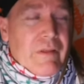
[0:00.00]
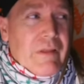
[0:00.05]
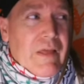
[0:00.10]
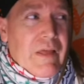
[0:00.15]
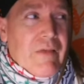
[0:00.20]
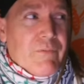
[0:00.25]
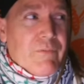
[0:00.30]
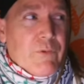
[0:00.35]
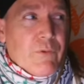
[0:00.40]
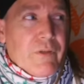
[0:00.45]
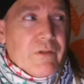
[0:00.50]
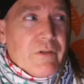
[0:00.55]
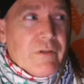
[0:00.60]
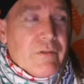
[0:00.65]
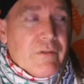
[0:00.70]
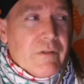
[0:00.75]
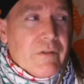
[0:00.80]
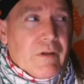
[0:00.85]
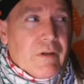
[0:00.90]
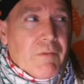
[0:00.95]
after
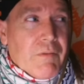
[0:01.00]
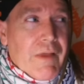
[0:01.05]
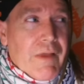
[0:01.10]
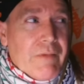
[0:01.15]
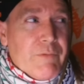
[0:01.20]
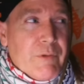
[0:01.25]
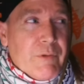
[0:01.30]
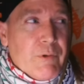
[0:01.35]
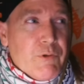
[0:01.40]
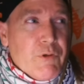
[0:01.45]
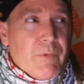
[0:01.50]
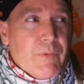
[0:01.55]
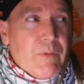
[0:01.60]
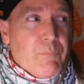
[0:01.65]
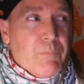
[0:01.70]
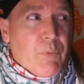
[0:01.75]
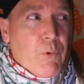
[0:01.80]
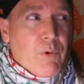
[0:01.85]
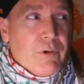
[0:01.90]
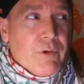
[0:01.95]
the collapsing of German
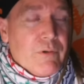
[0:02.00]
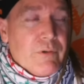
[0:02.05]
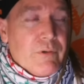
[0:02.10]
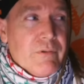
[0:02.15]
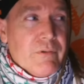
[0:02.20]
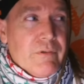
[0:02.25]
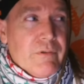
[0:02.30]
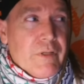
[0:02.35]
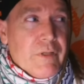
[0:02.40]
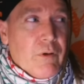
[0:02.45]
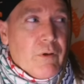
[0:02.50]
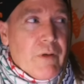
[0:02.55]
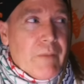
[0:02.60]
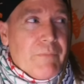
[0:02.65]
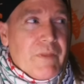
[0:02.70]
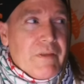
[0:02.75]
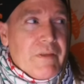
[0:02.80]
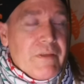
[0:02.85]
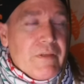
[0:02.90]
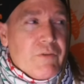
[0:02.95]
border. You know, I'm
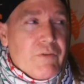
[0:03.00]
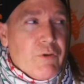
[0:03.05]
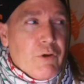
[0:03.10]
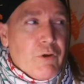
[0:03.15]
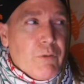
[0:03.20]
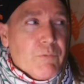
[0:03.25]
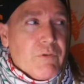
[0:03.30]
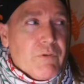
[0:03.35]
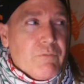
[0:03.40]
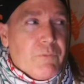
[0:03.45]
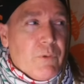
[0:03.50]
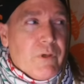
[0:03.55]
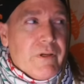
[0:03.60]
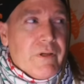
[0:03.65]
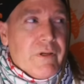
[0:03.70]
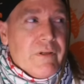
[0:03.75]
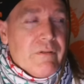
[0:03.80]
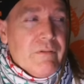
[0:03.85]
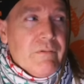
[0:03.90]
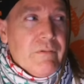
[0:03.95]
thinking in terms of
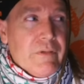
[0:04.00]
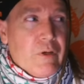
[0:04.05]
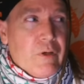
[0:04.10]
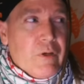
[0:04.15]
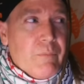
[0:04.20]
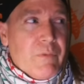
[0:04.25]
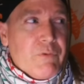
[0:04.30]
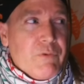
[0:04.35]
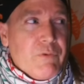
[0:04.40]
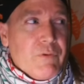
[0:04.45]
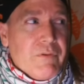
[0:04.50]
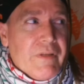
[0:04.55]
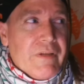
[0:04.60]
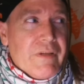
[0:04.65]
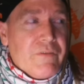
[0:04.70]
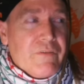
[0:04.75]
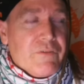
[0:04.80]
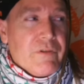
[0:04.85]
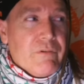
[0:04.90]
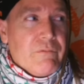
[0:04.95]
what, you know, Mr.
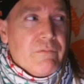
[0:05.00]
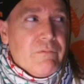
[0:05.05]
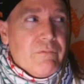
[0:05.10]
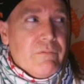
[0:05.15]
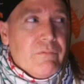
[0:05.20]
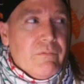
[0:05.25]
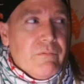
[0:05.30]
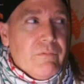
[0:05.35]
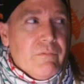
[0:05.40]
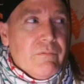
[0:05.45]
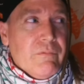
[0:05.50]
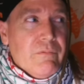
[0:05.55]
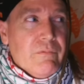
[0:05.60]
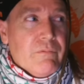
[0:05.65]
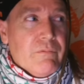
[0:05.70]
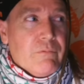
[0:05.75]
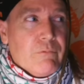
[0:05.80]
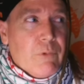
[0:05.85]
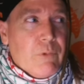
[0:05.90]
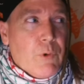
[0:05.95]
Nixon
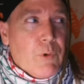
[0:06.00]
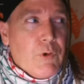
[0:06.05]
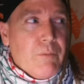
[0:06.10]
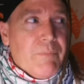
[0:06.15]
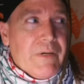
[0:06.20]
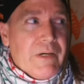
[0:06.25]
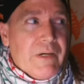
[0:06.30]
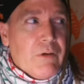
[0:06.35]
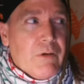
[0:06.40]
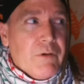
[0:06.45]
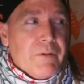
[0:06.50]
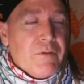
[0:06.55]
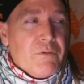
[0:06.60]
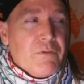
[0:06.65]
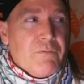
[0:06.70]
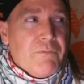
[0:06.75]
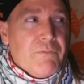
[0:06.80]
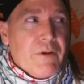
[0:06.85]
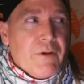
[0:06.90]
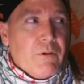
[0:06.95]
wrote about in his
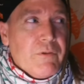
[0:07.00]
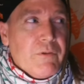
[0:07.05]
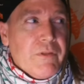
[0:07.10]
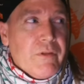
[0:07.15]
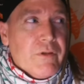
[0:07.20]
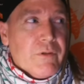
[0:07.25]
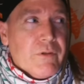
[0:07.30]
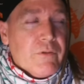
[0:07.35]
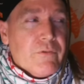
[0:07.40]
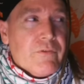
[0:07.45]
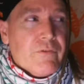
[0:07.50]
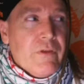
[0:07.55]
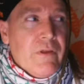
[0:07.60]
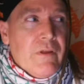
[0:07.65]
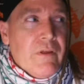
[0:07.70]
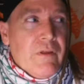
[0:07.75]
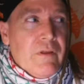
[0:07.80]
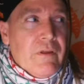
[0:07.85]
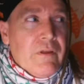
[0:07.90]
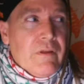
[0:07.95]
final years,
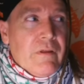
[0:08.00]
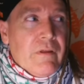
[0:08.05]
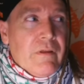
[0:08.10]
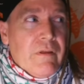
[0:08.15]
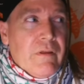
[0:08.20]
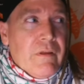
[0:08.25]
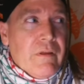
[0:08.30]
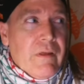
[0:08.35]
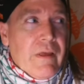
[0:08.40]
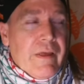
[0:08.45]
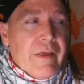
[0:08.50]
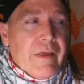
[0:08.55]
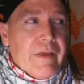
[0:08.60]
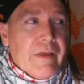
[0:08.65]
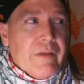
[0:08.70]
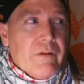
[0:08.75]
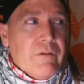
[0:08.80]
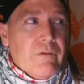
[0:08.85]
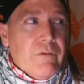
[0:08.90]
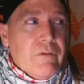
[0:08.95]

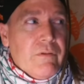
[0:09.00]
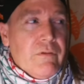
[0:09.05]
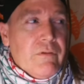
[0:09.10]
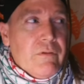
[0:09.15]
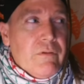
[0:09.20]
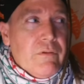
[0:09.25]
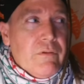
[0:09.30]
and